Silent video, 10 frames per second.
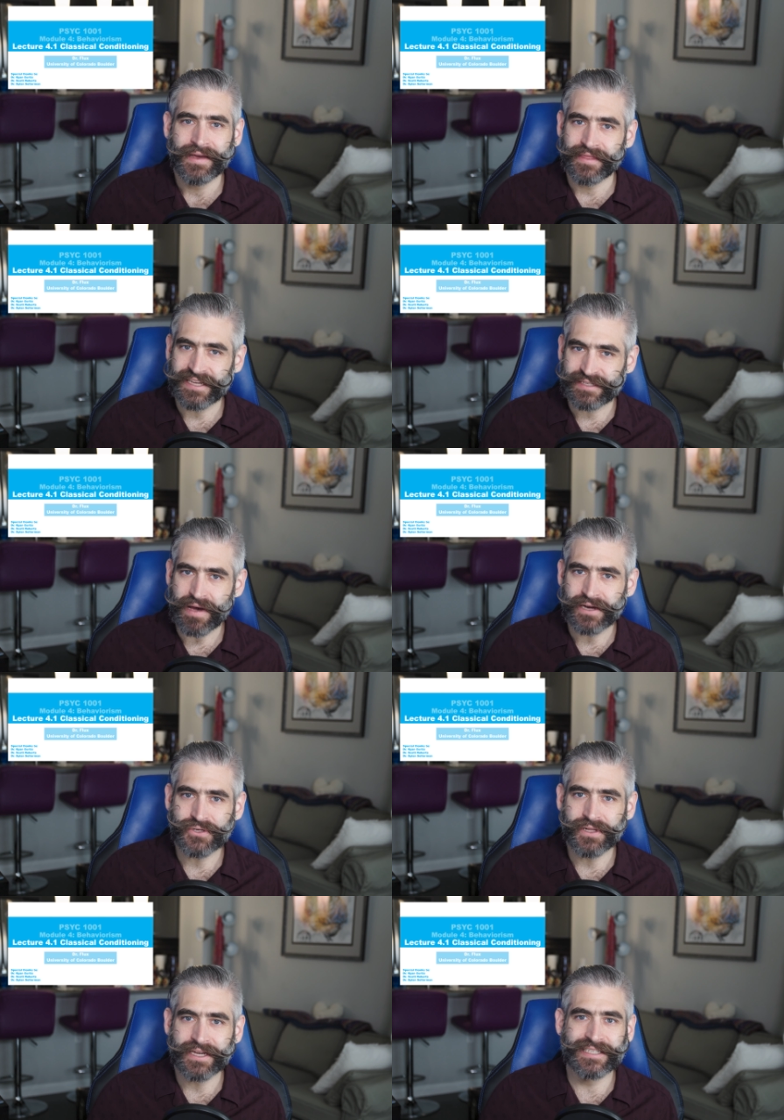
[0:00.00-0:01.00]
This
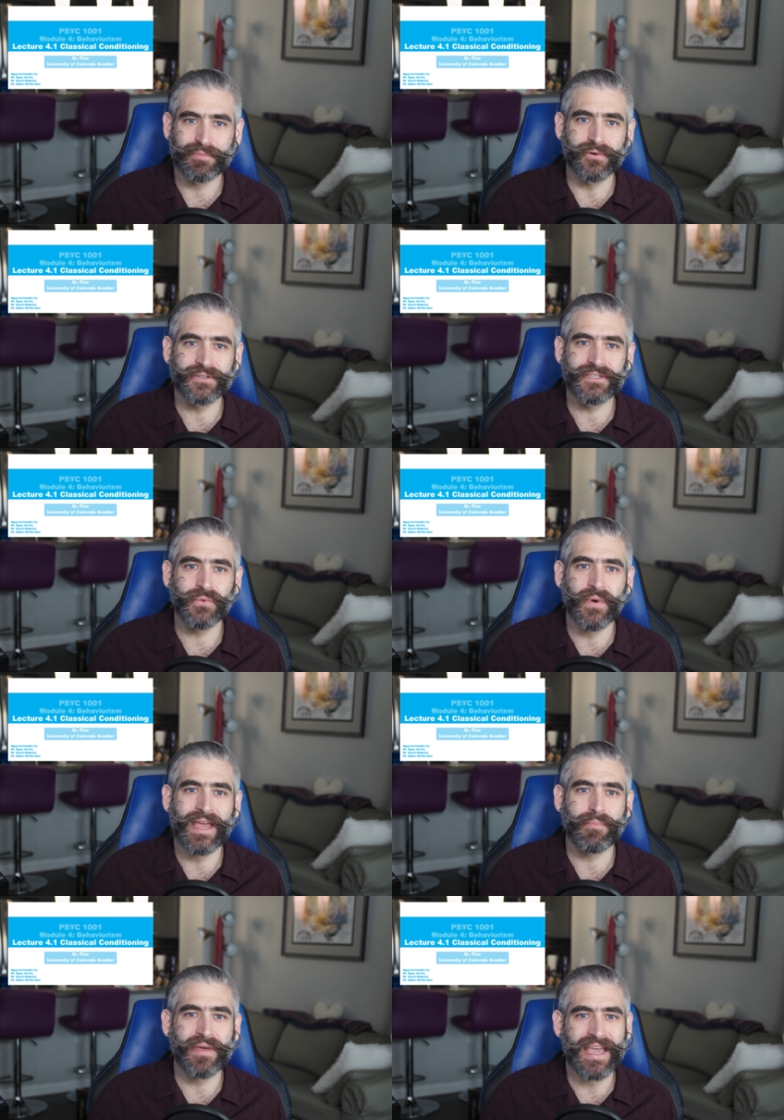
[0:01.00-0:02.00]
module explores the
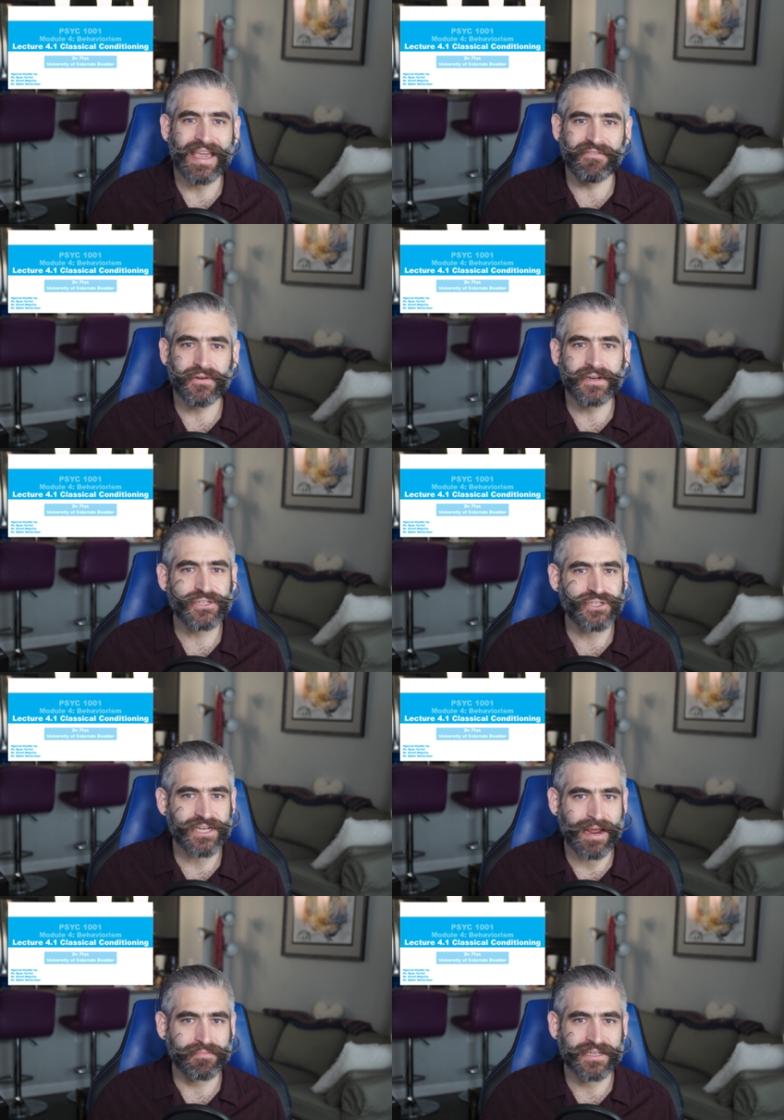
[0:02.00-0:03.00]
way behavior is
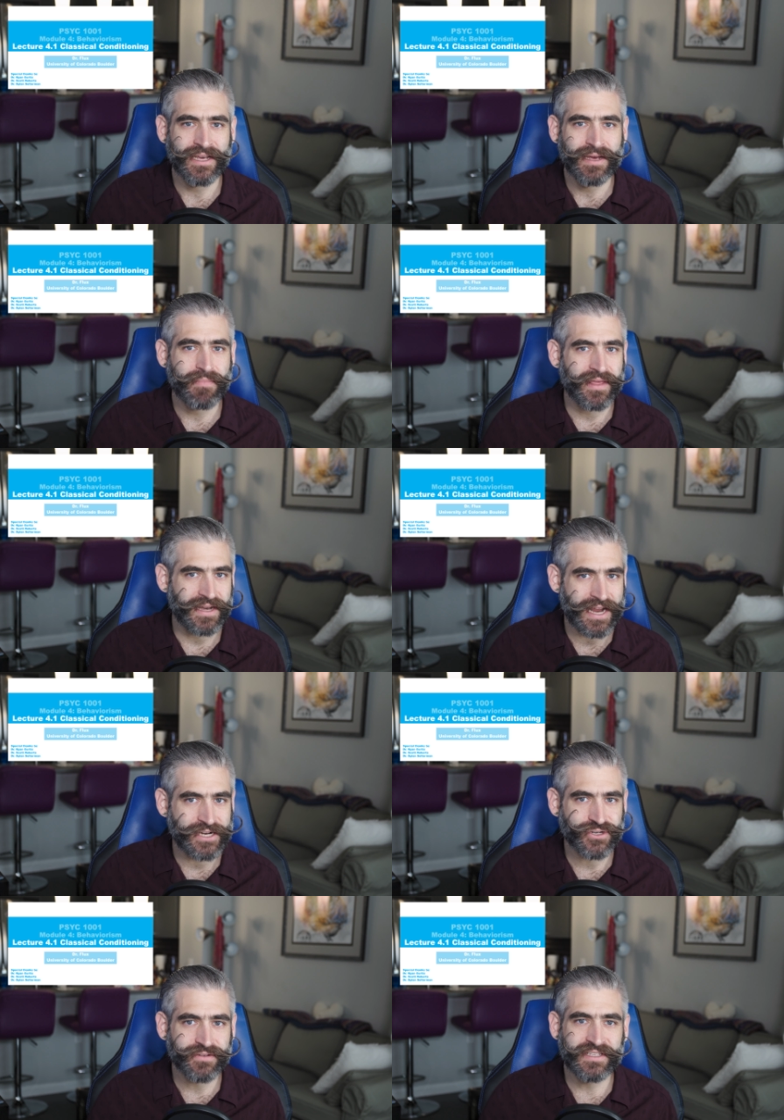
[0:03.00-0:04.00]
shaped by the
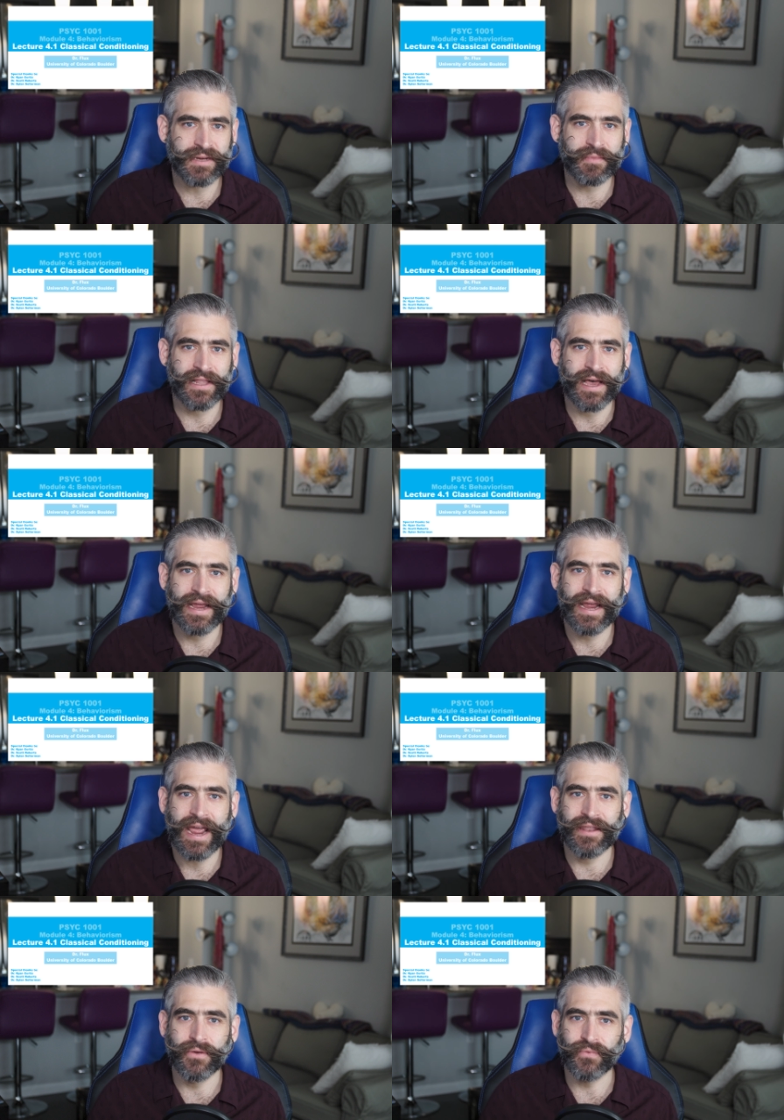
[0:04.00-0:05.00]
nature of stimuli
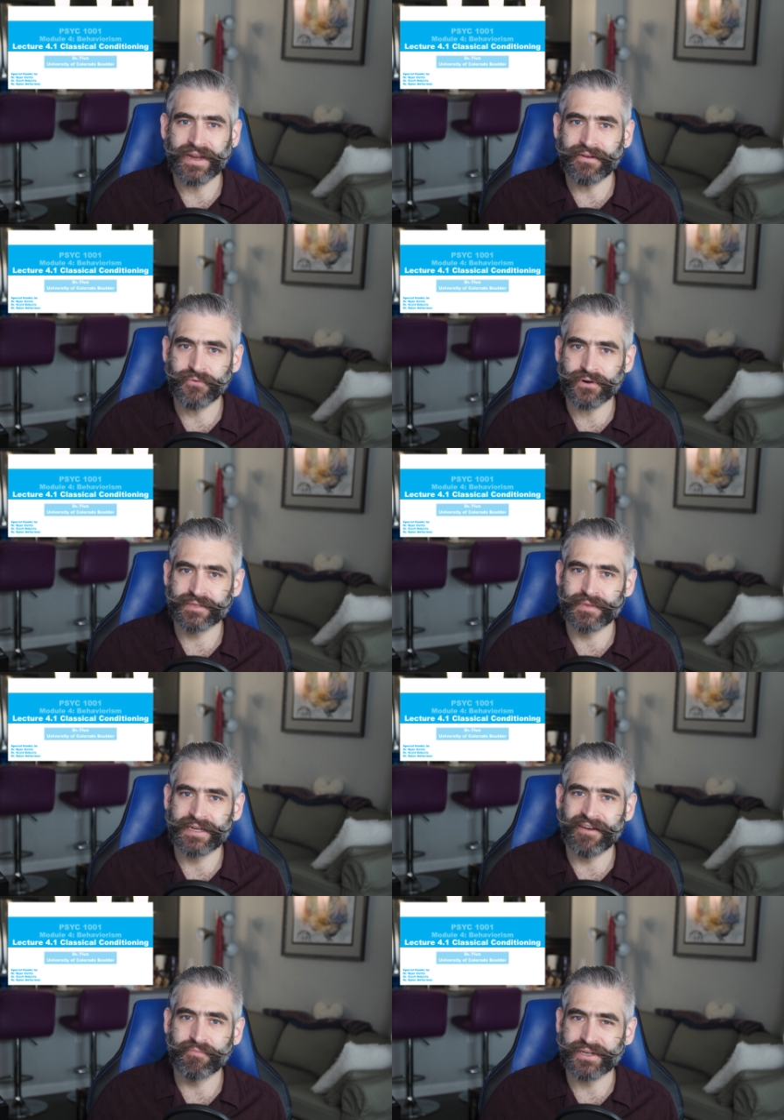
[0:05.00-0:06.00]
and the
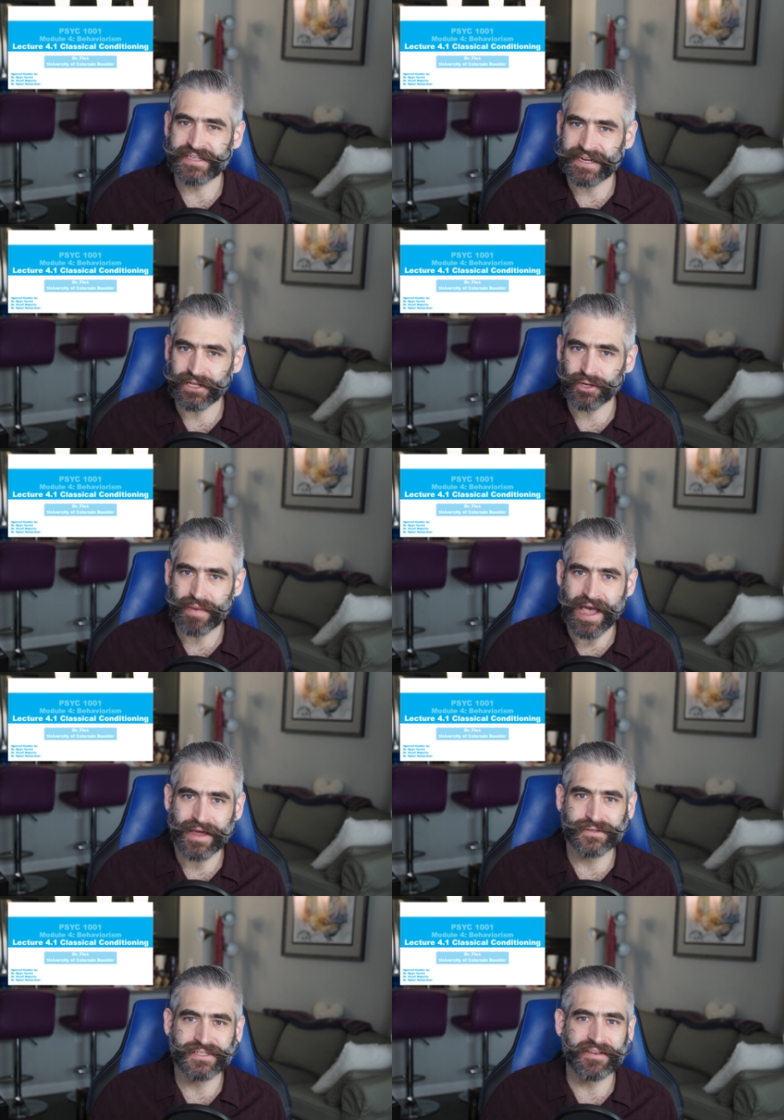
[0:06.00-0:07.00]
reinforcement of particular
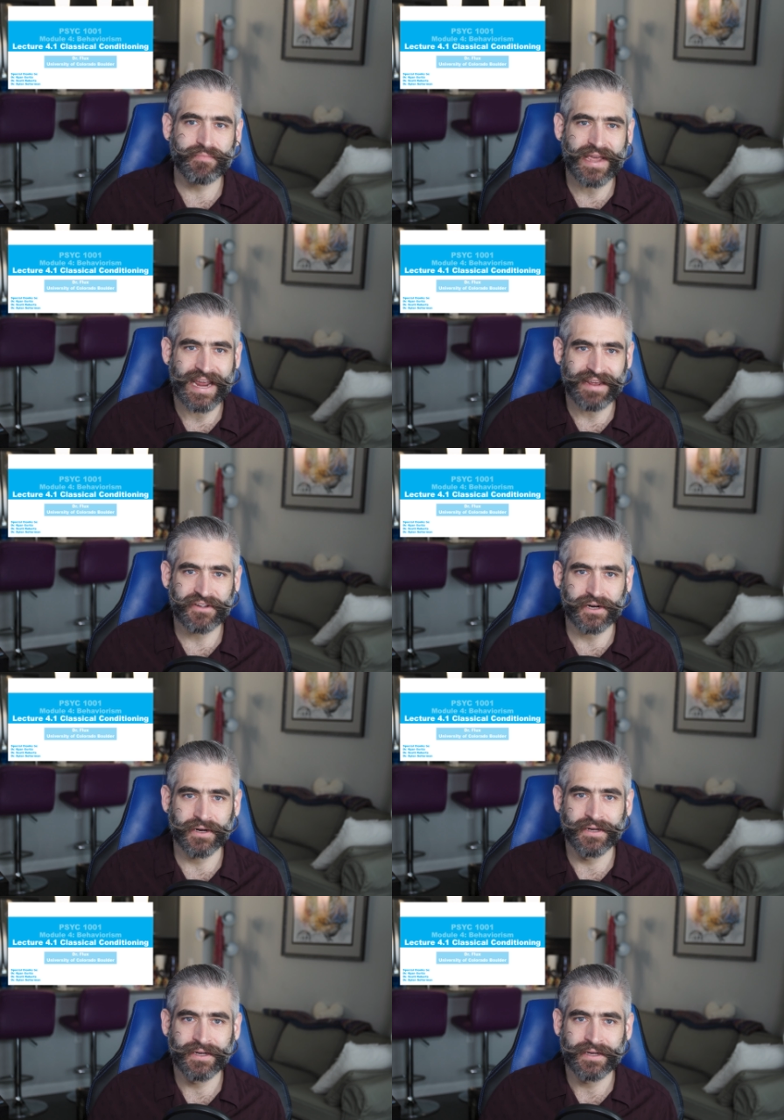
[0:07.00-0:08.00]
patterns of behavior.